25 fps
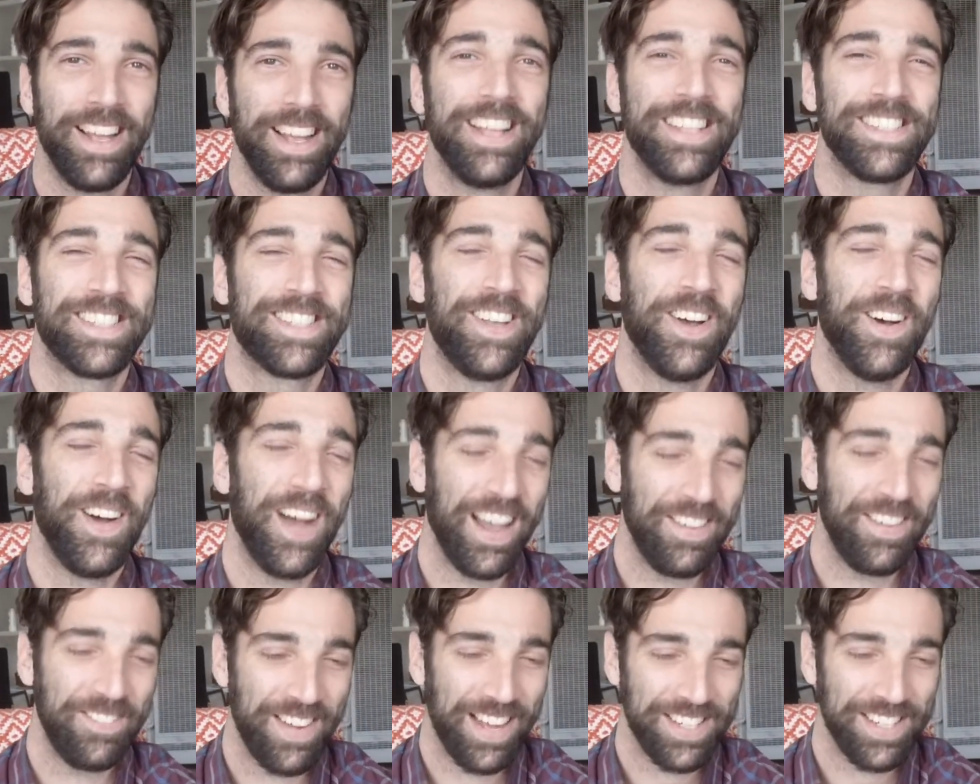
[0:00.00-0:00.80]
So
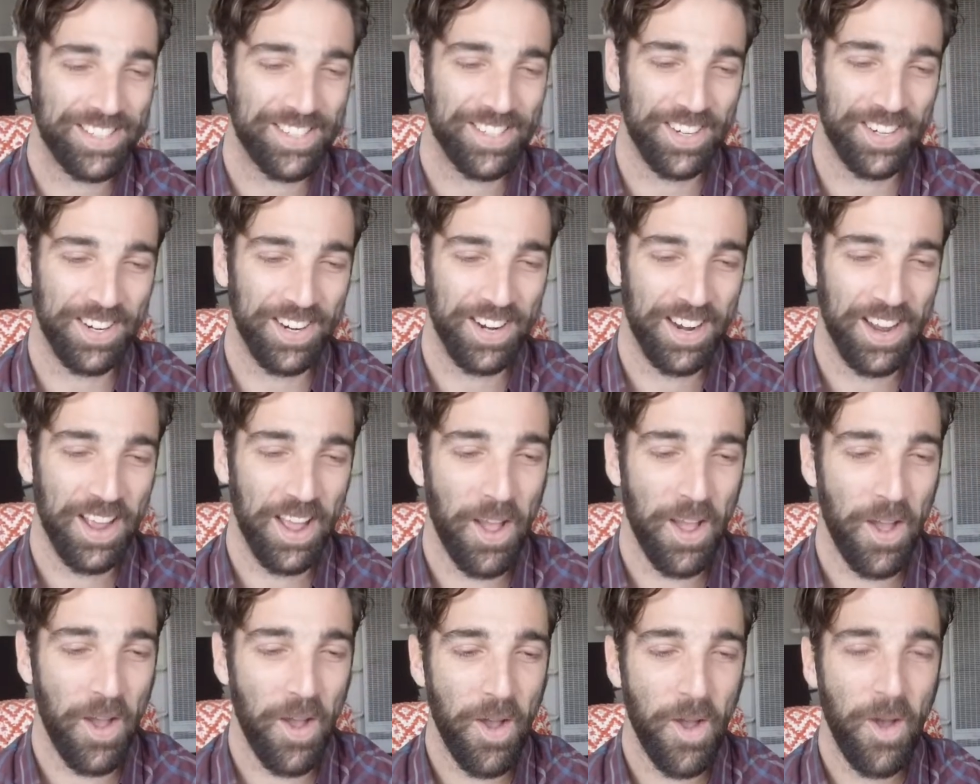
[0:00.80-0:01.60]
I'm not sure
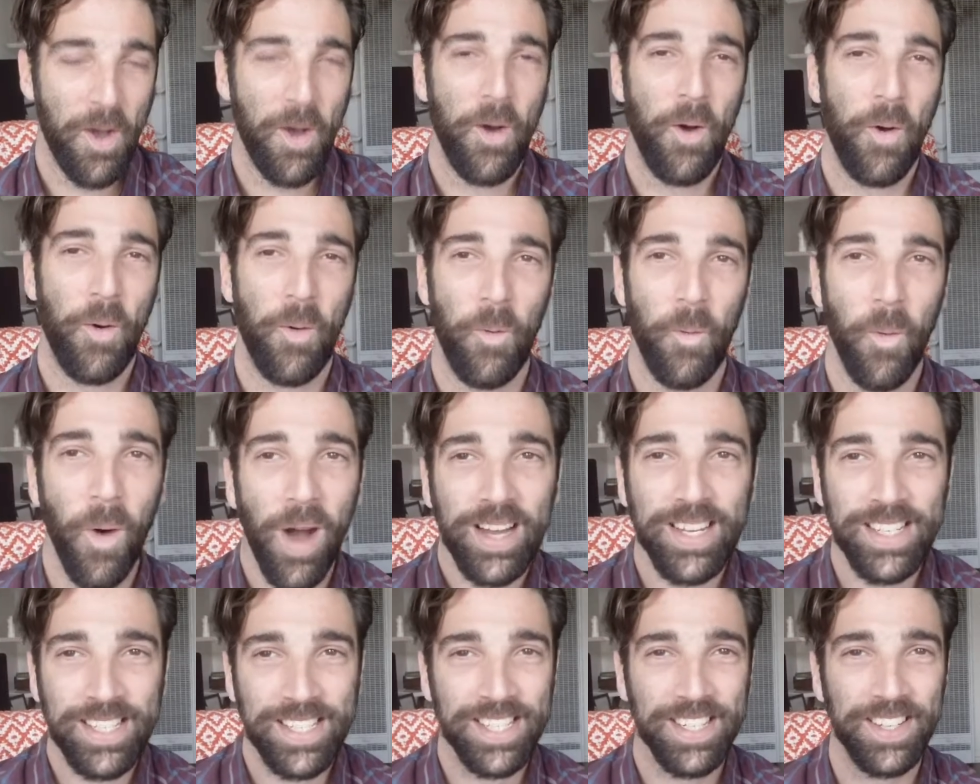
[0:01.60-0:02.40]

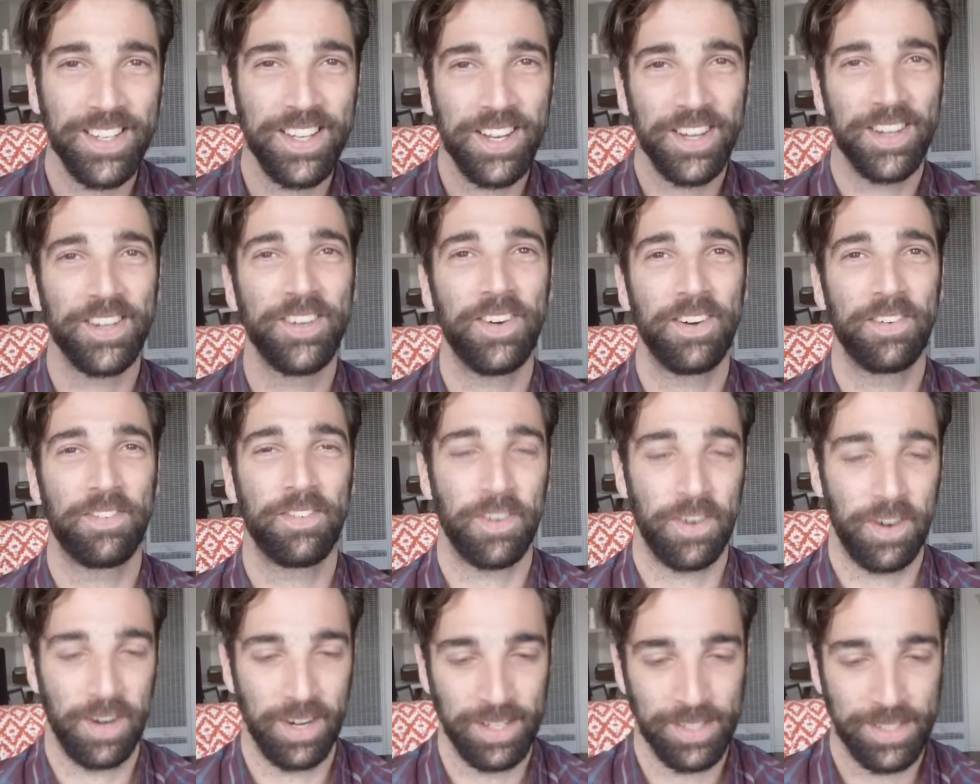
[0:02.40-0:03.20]
what you're
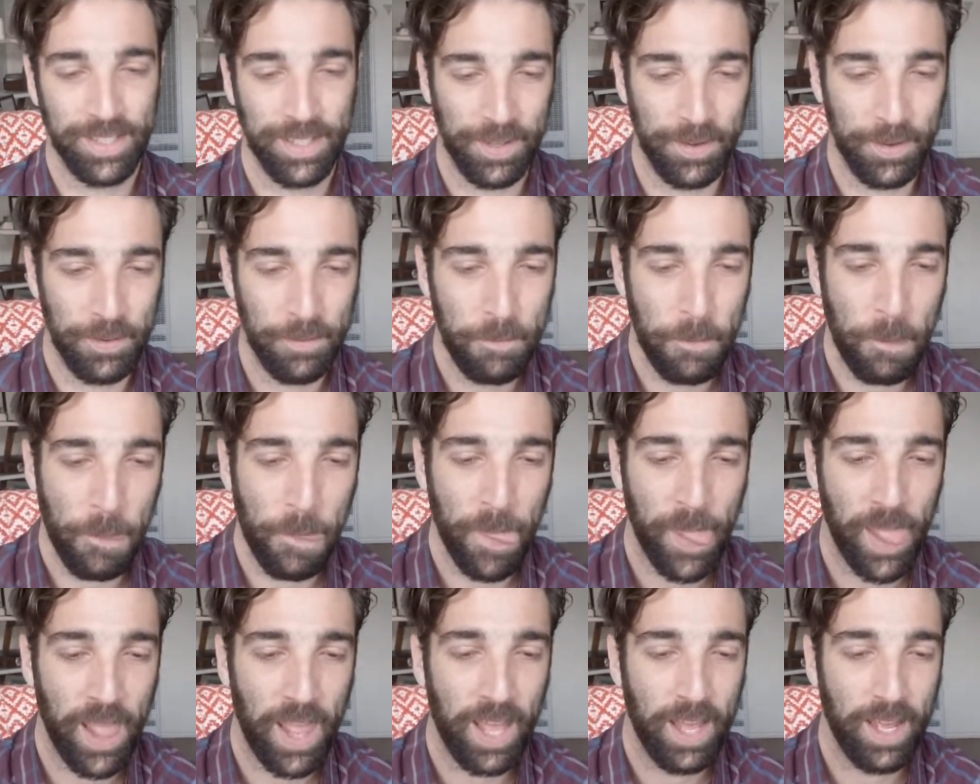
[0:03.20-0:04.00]
referring to.
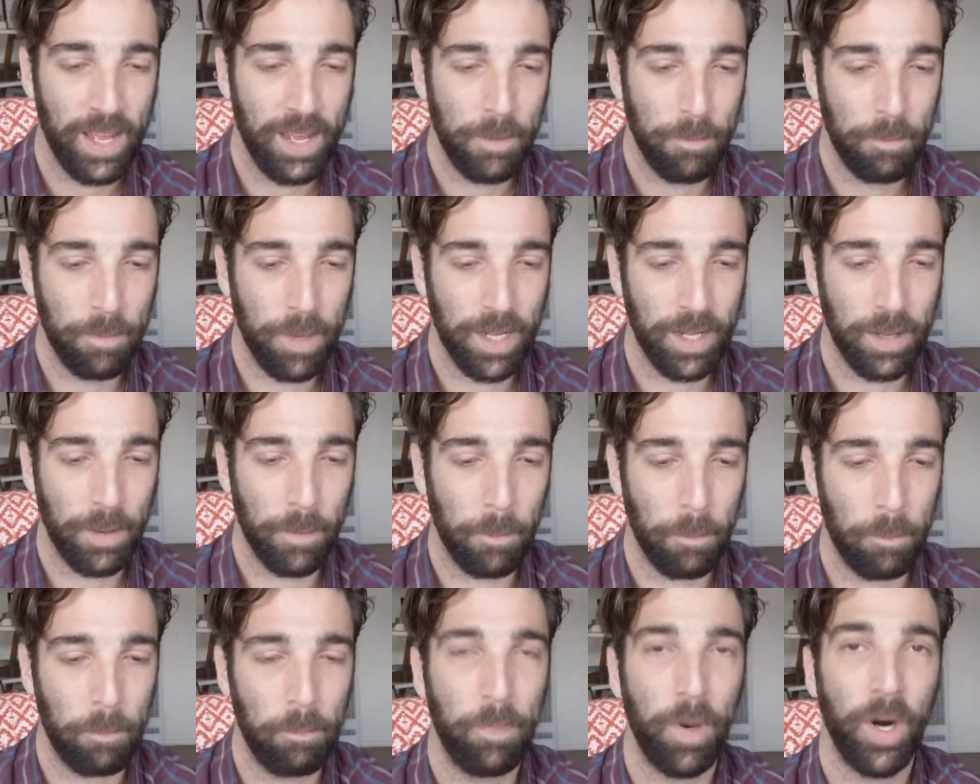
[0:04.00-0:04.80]

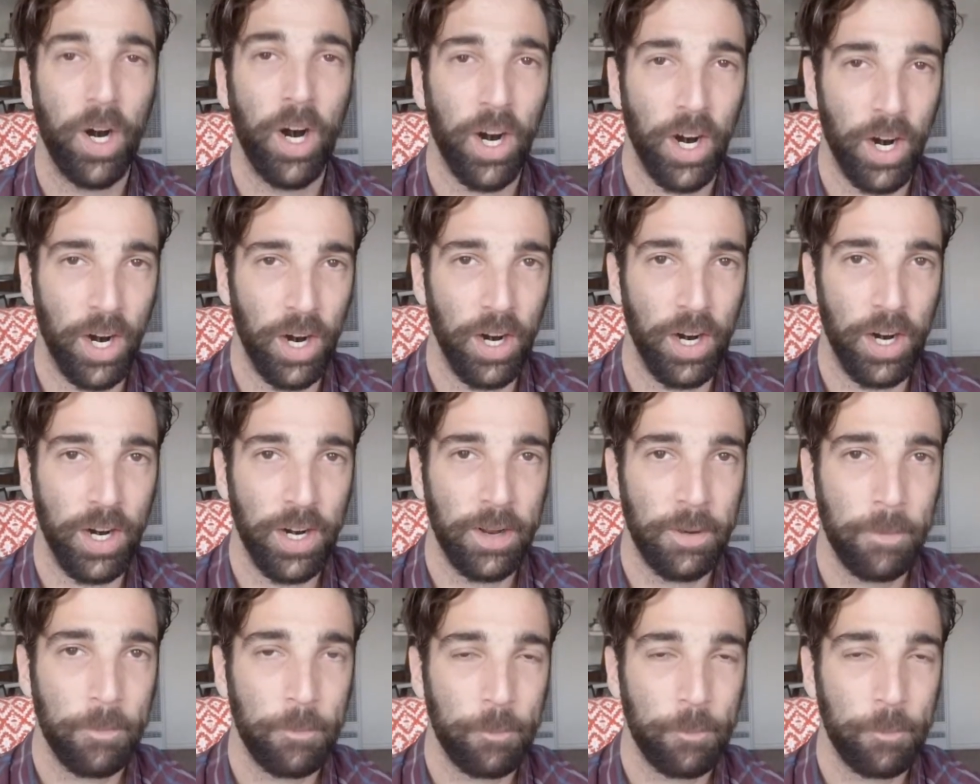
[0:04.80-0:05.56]
But bird,